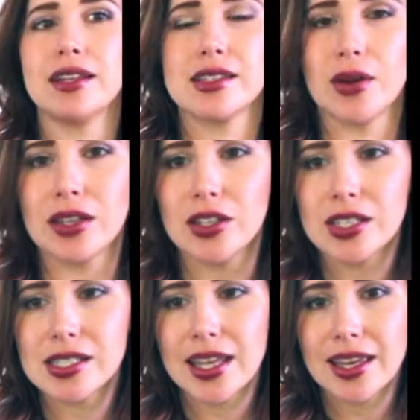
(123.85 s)
So it
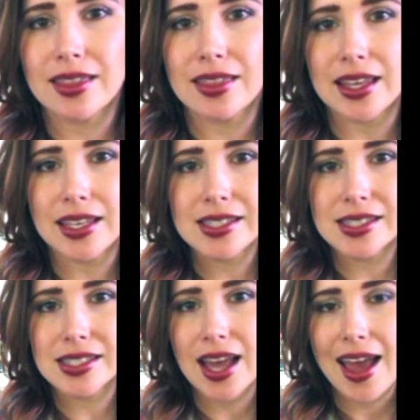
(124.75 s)
looks like
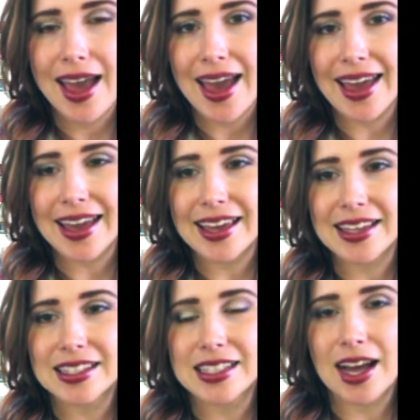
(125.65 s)
this.
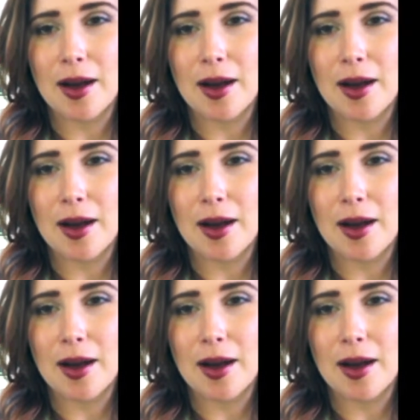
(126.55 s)
And